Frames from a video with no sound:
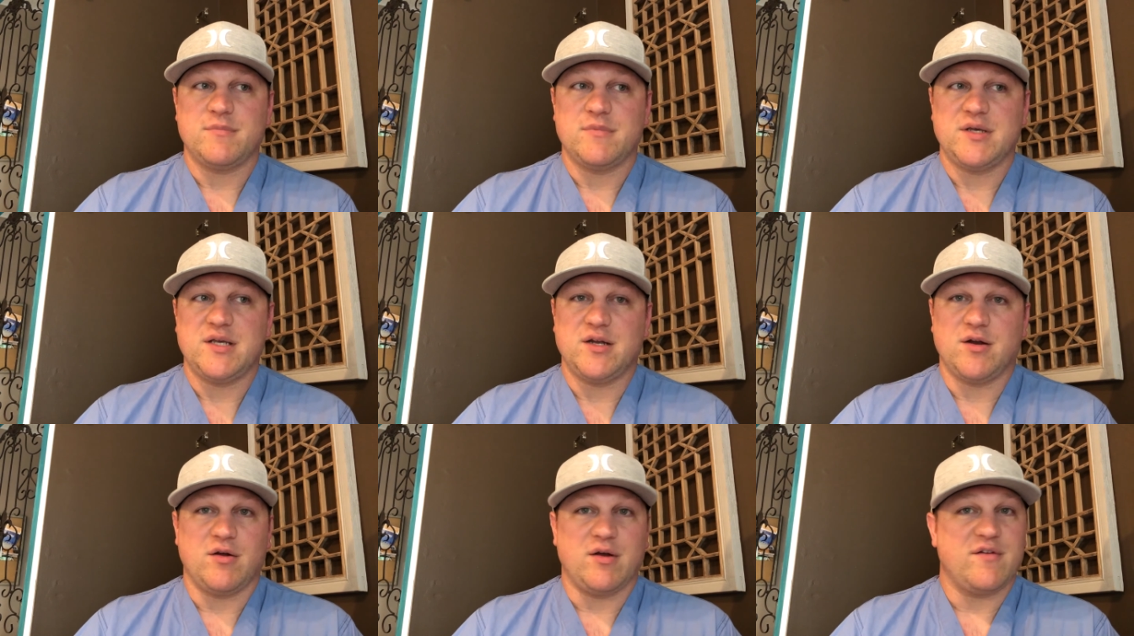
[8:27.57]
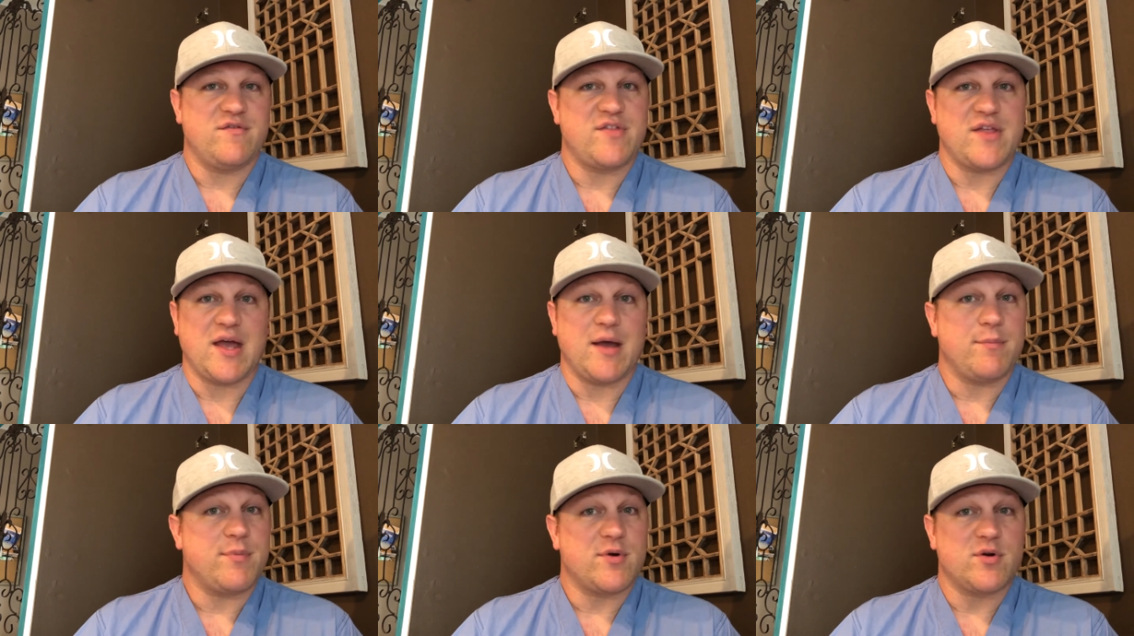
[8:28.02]
If the
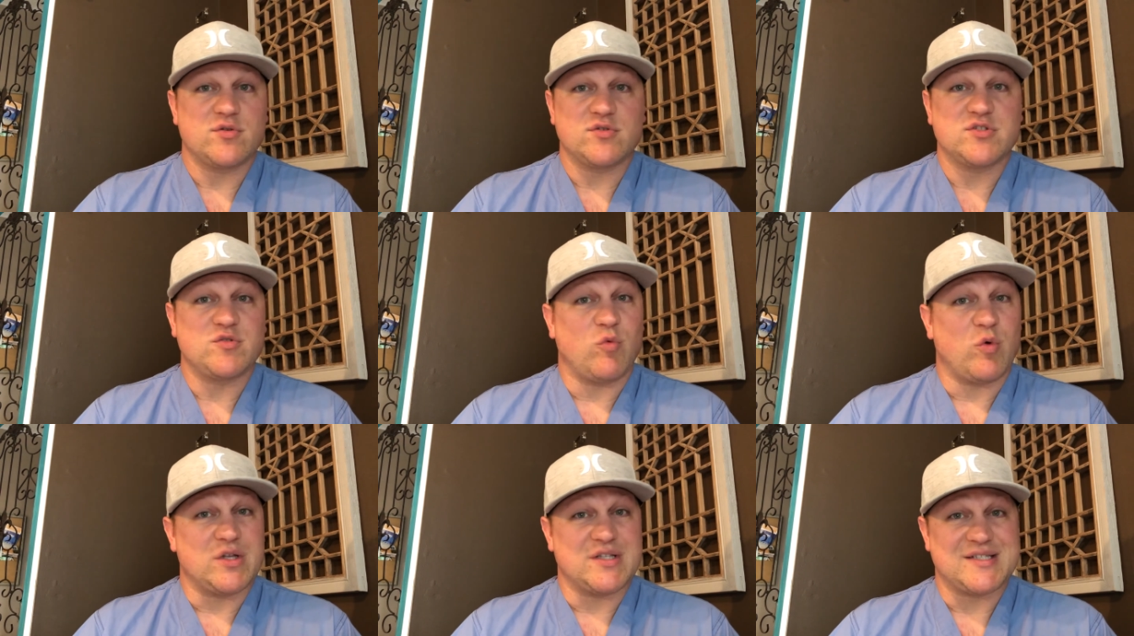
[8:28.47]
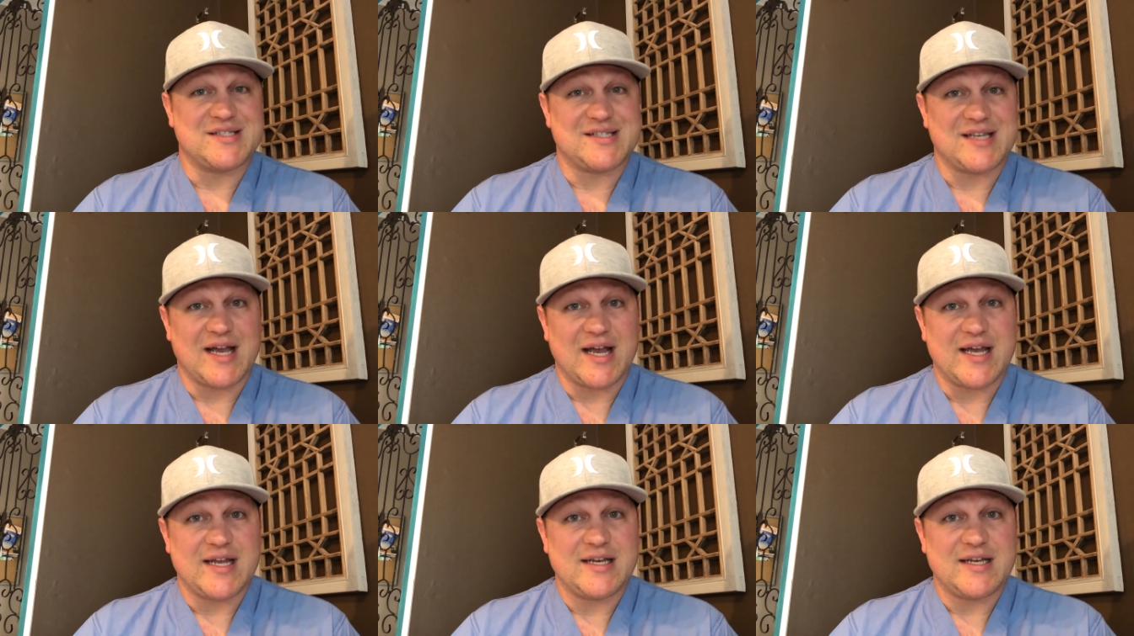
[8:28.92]
epidural is
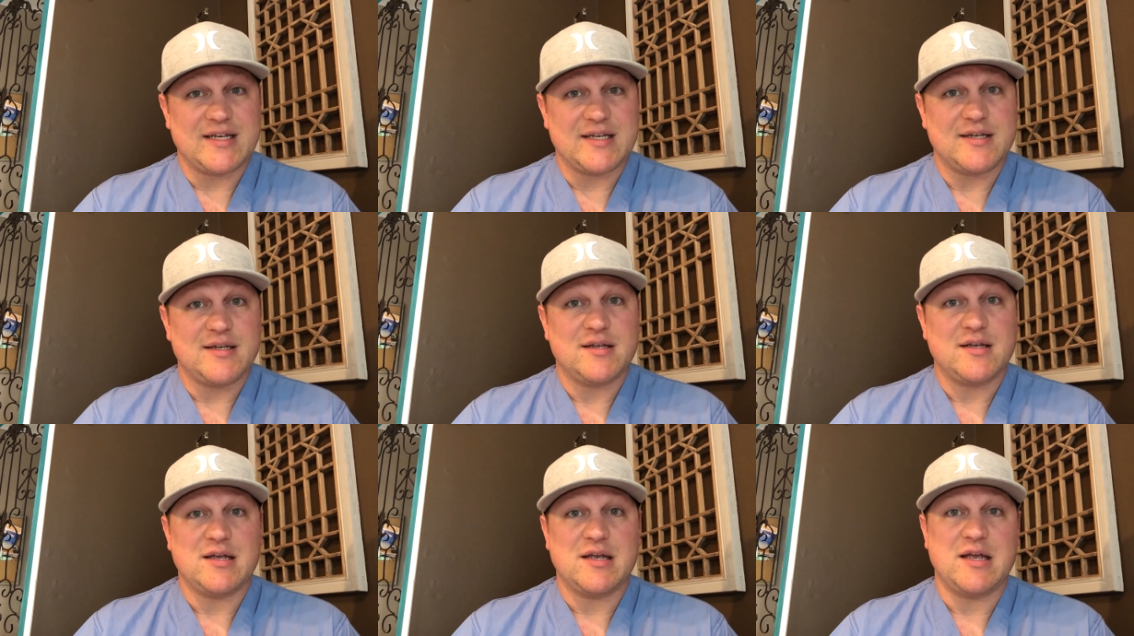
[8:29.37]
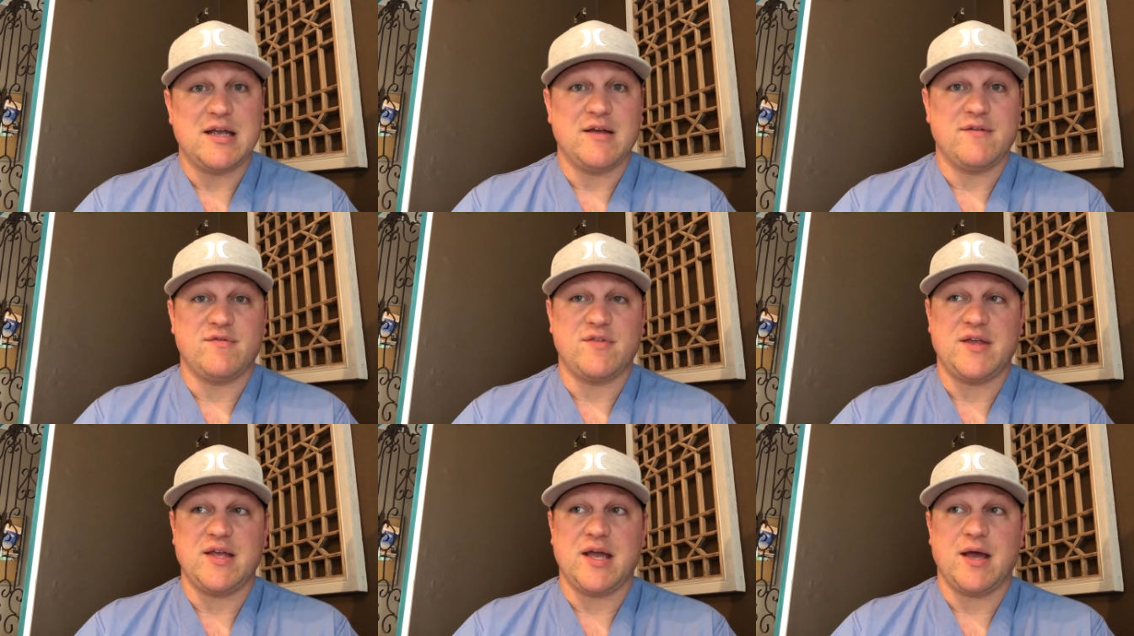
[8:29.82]
one-sided,
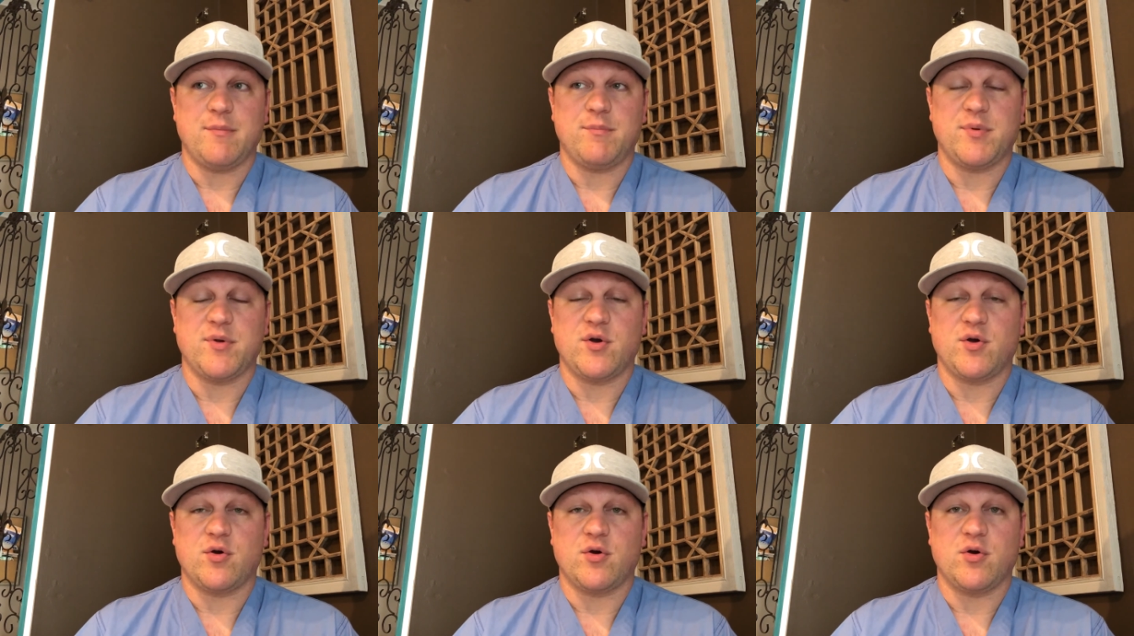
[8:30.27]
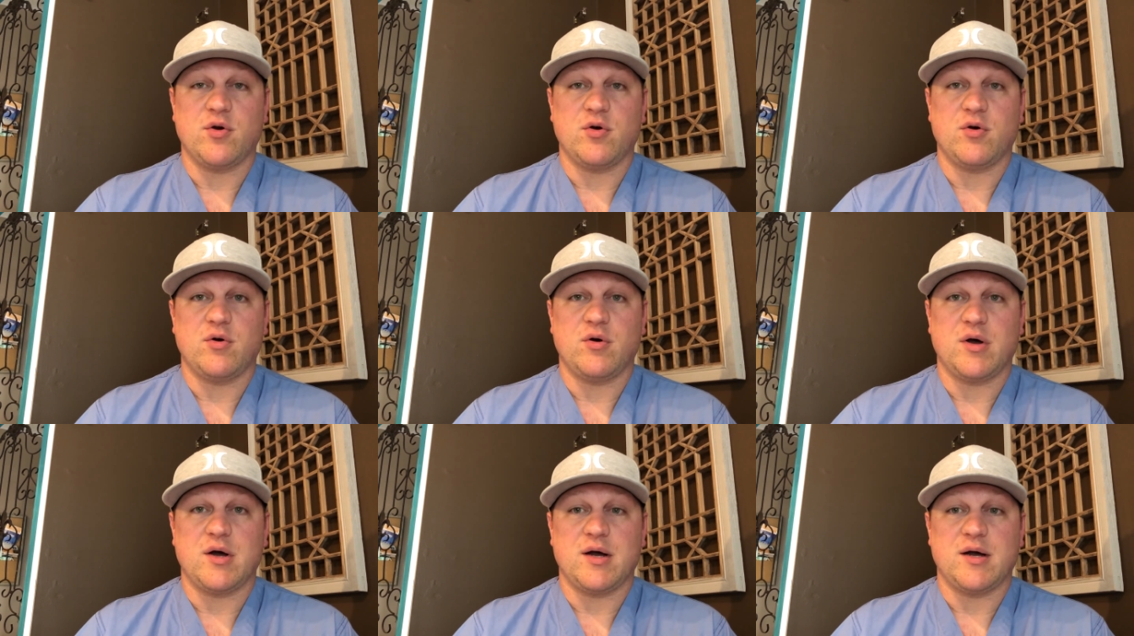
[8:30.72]
if the
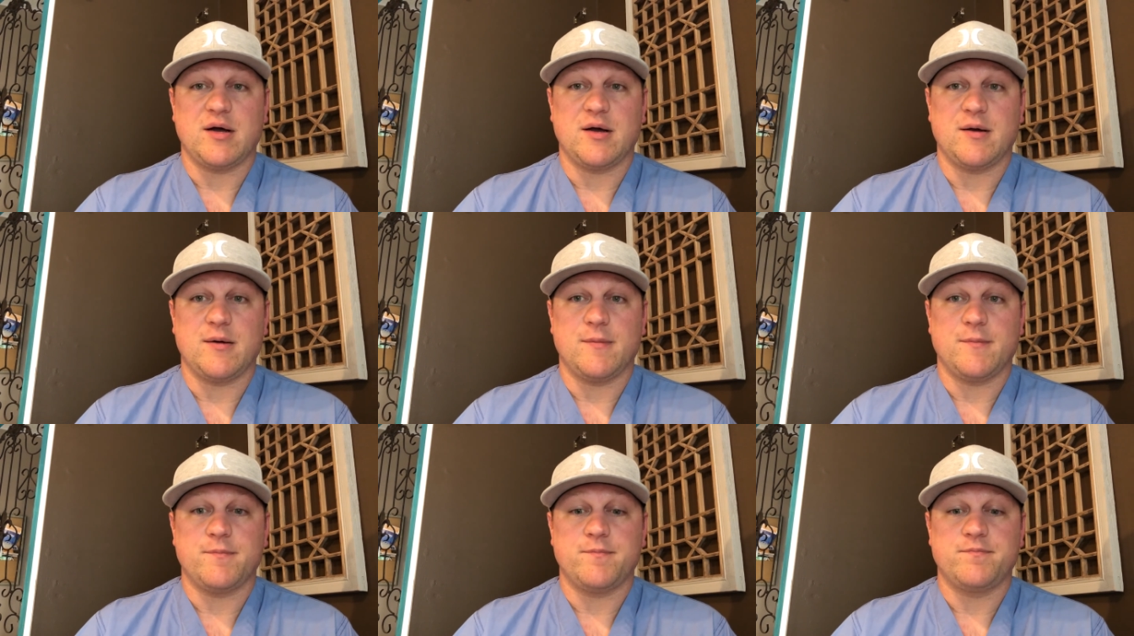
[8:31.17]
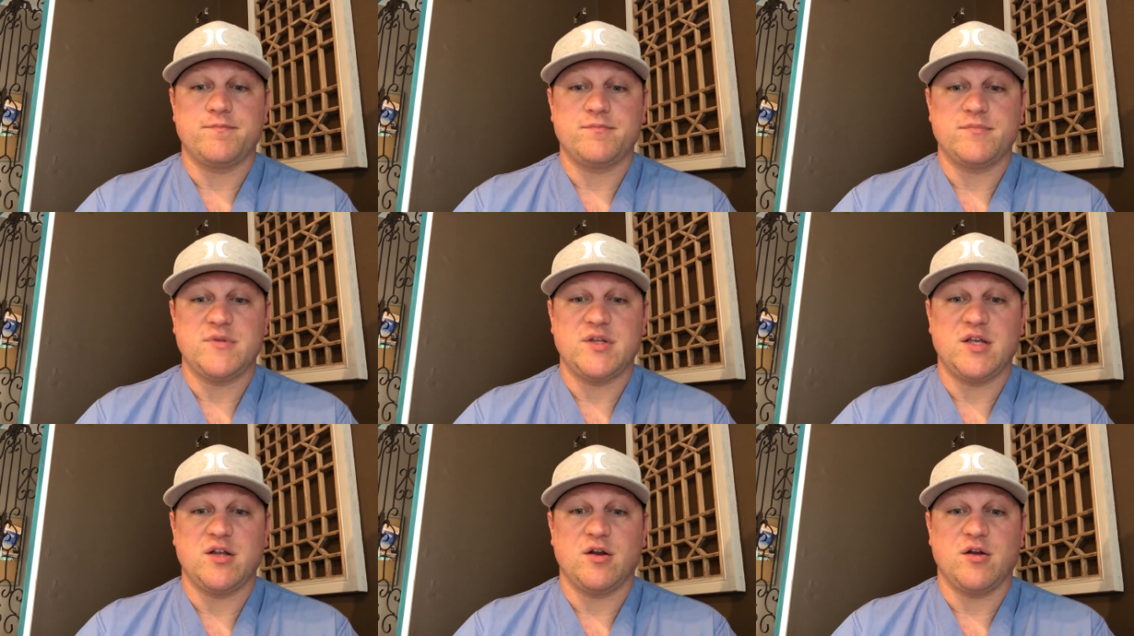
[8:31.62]
epidural,
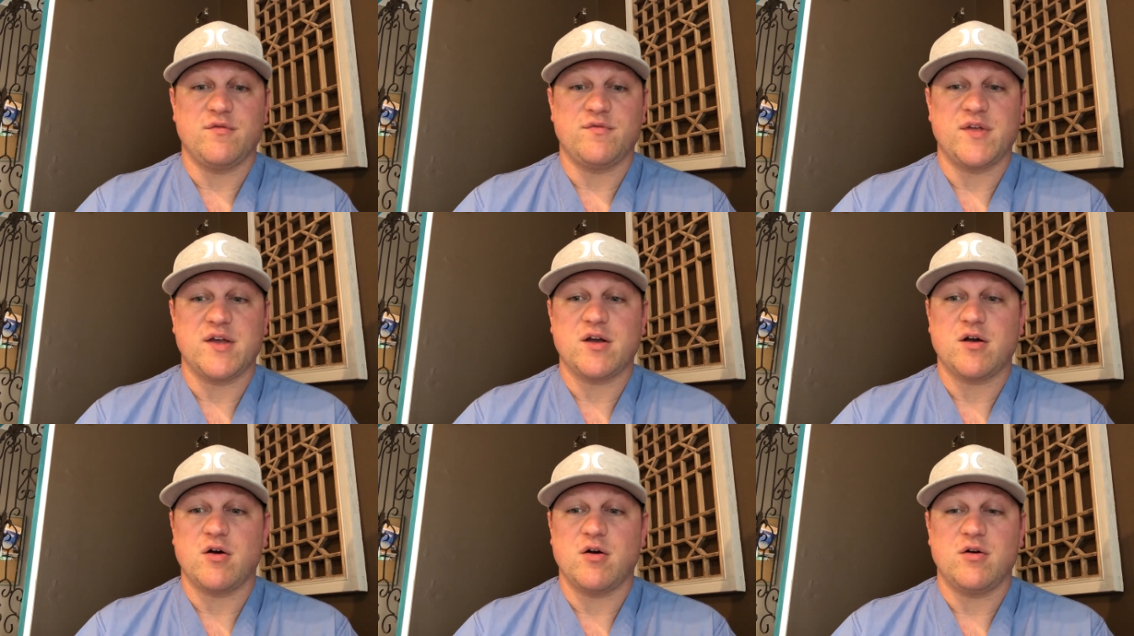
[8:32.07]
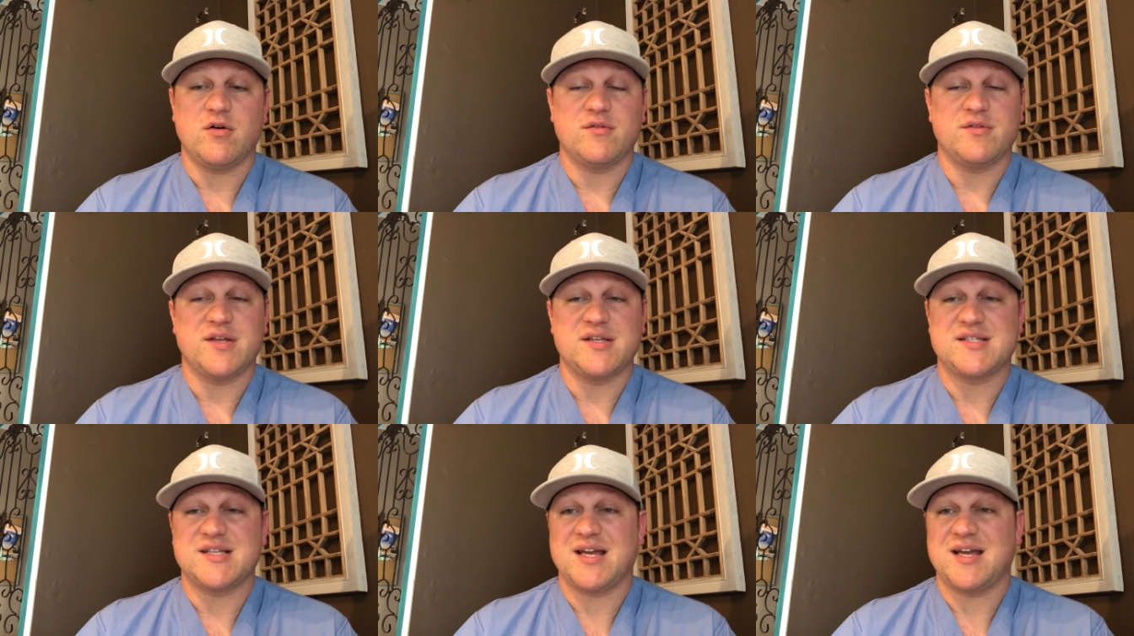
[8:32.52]
if they call
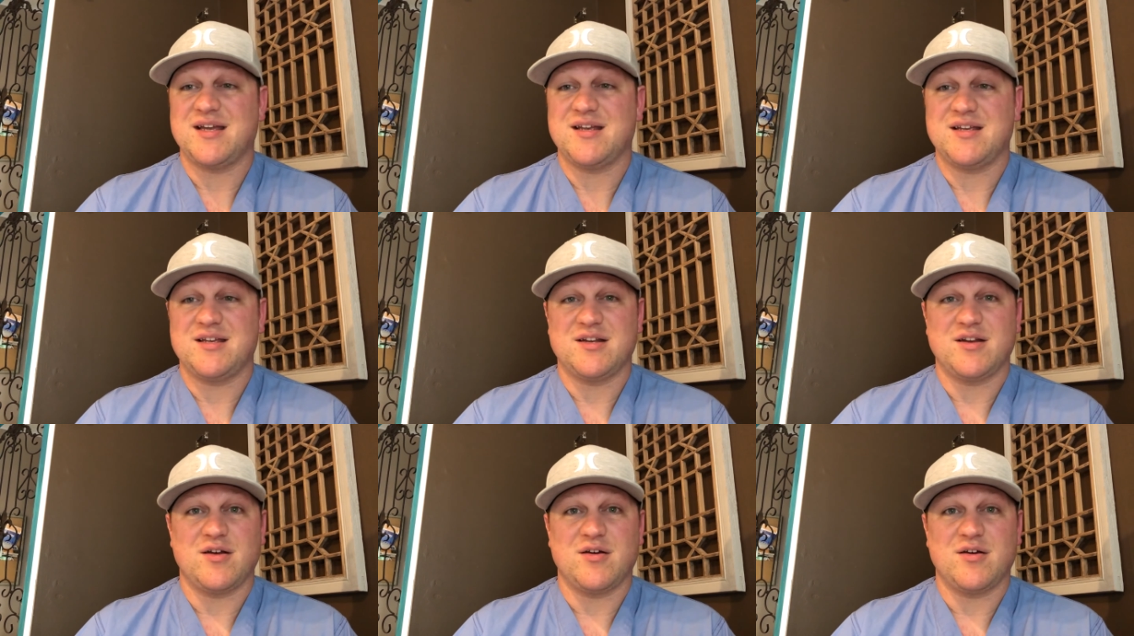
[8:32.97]
and they say,